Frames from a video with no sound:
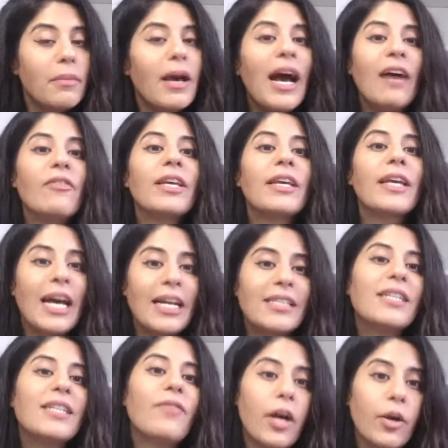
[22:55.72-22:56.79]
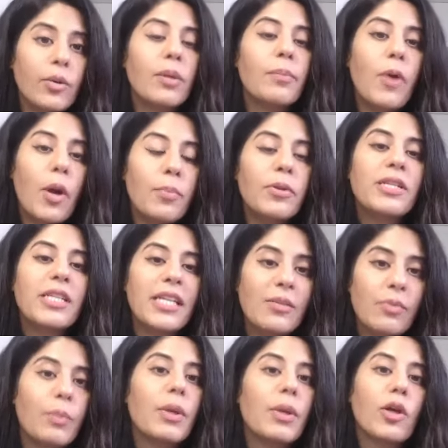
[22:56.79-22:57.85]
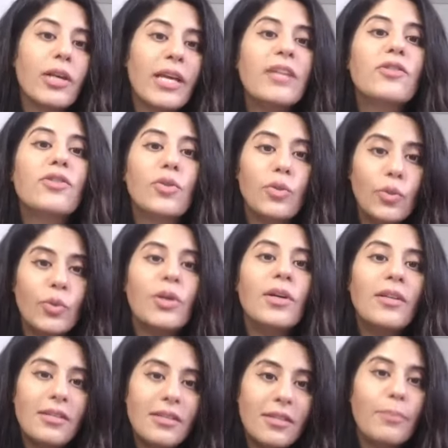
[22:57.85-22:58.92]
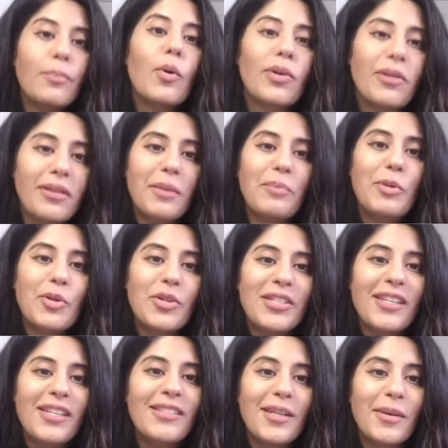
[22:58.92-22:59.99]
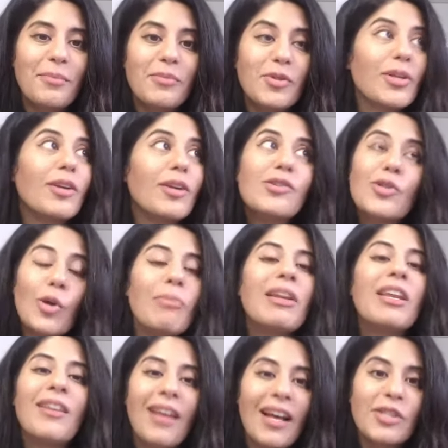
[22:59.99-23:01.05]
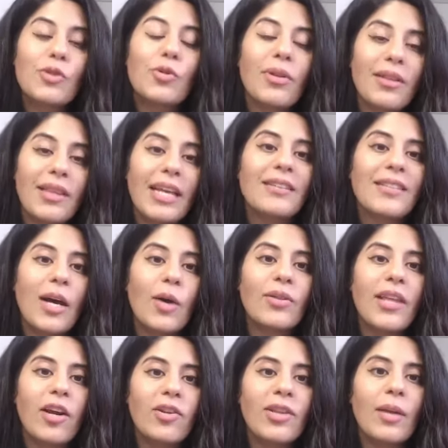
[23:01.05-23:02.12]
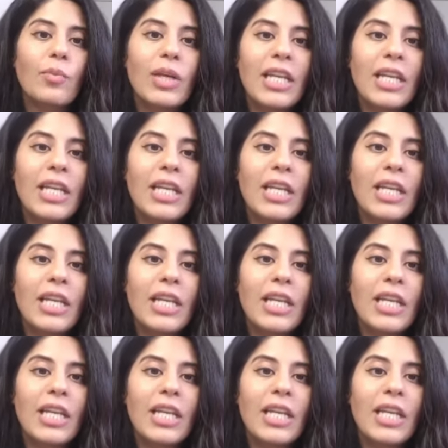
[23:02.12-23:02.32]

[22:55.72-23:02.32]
having antiviral properties when we're looking to support the immune system. So there's so many natural things out there that